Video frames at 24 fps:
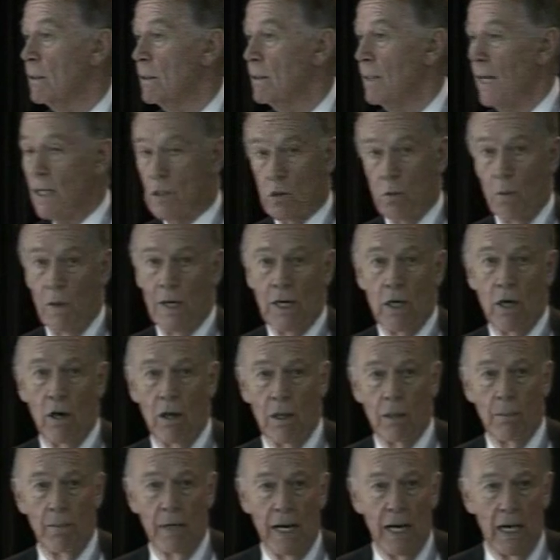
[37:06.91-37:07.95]
That's what we call
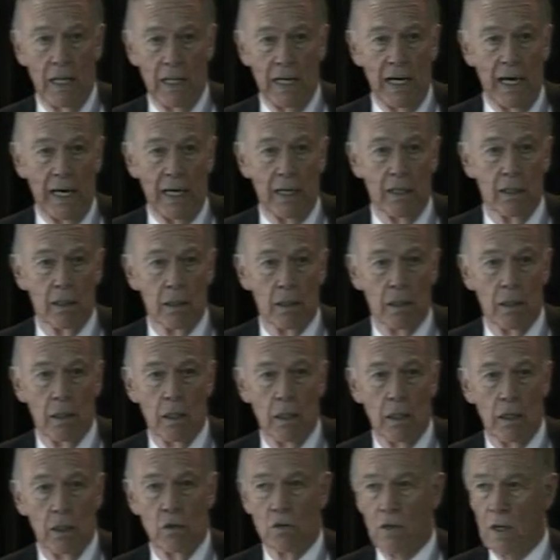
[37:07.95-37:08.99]
them in L.A.
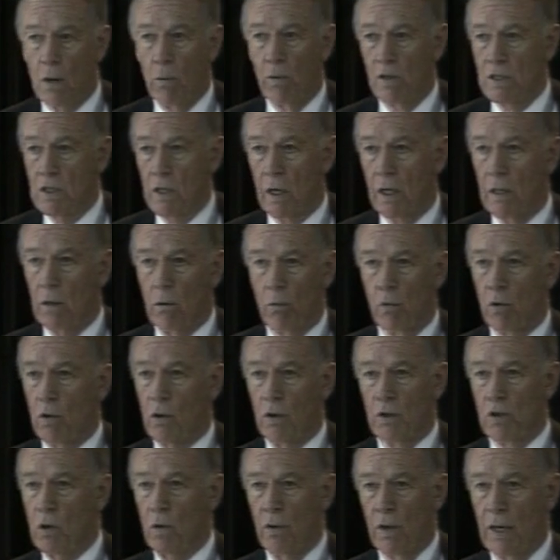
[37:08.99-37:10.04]
You say, what's a
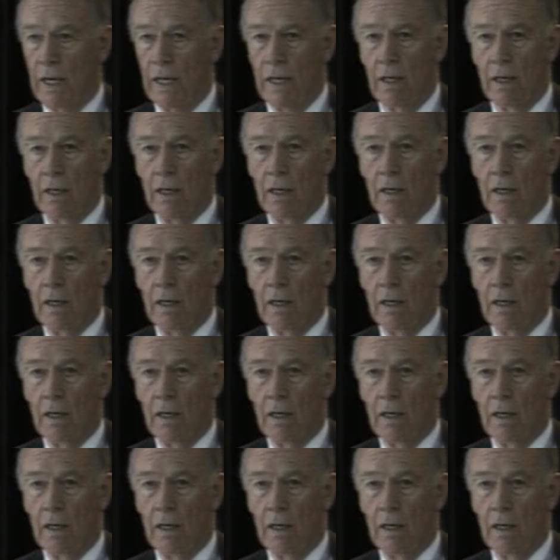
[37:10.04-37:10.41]
gratuity?